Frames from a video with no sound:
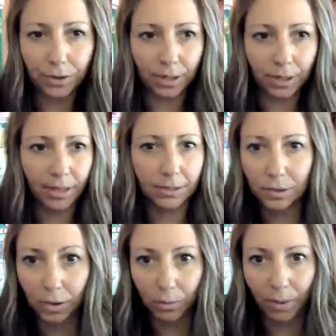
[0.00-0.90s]
things a
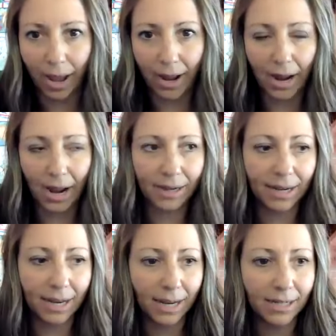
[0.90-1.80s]
certain way and
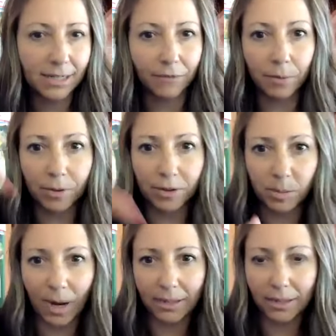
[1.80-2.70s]
getting a different
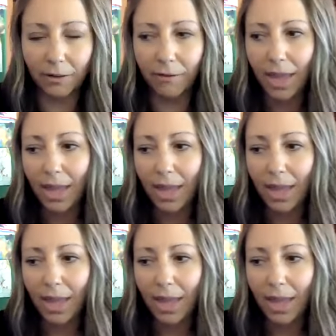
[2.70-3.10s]
perspective.